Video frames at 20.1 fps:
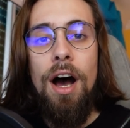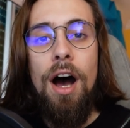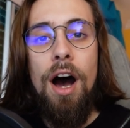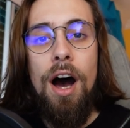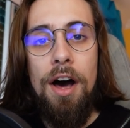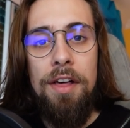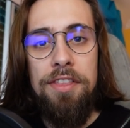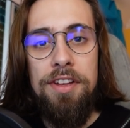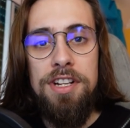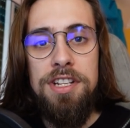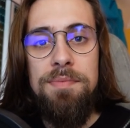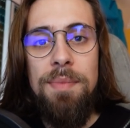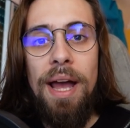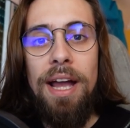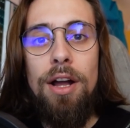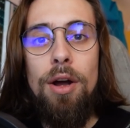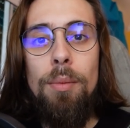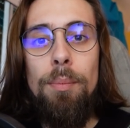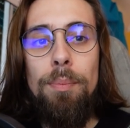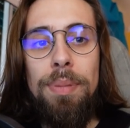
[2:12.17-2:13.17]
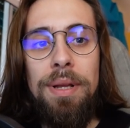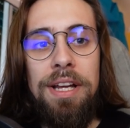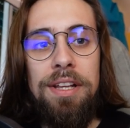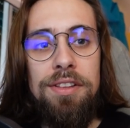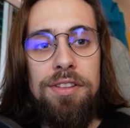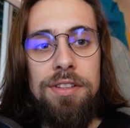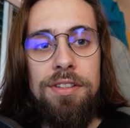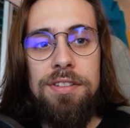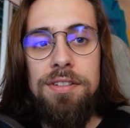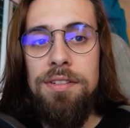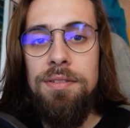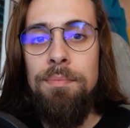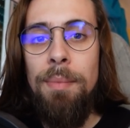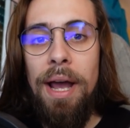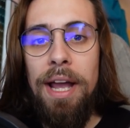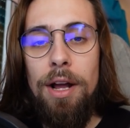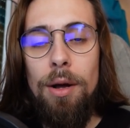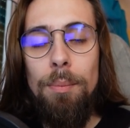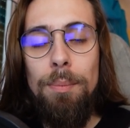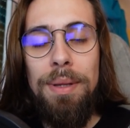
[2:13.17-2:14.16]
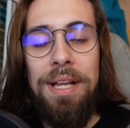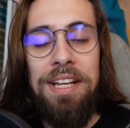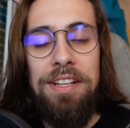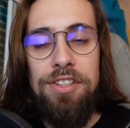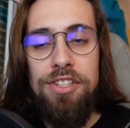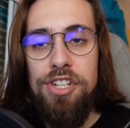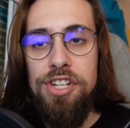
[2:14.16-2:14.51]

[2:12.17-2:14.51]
others my complaint my complaint